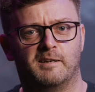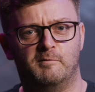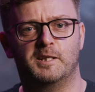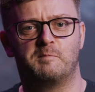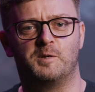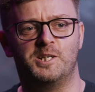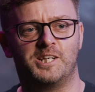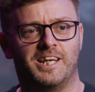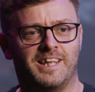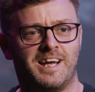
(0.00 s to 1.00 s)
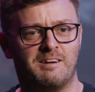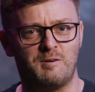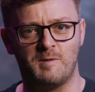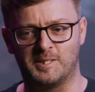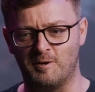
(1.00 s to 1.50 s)
I really appreciate that. I've
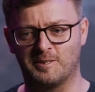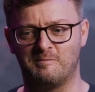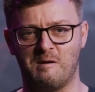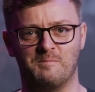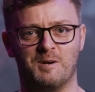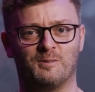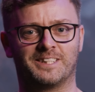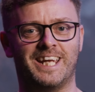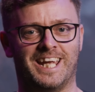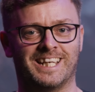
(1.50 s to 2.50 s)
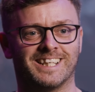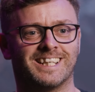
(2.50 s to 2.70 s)
got my dogs around me all day.